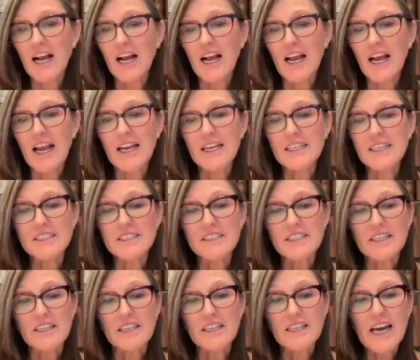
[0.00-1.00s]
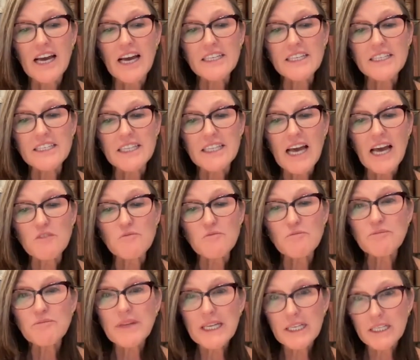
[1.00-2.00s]
And that
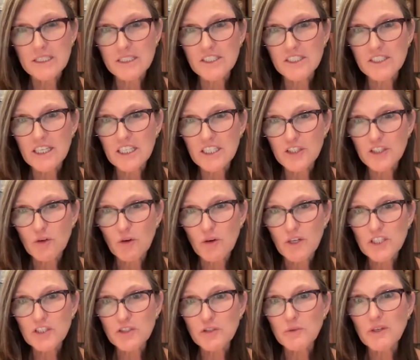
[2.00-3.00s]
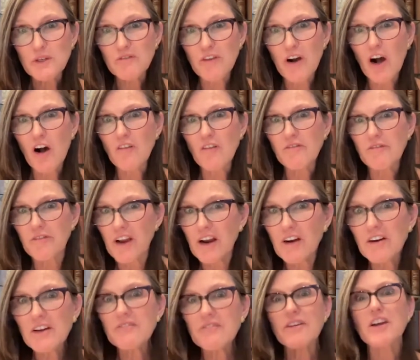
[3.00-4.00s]
means it's going to evolve
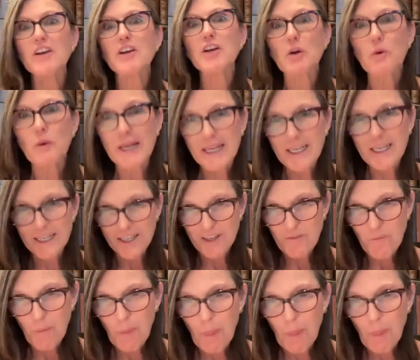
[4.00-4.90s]
very, very quickly.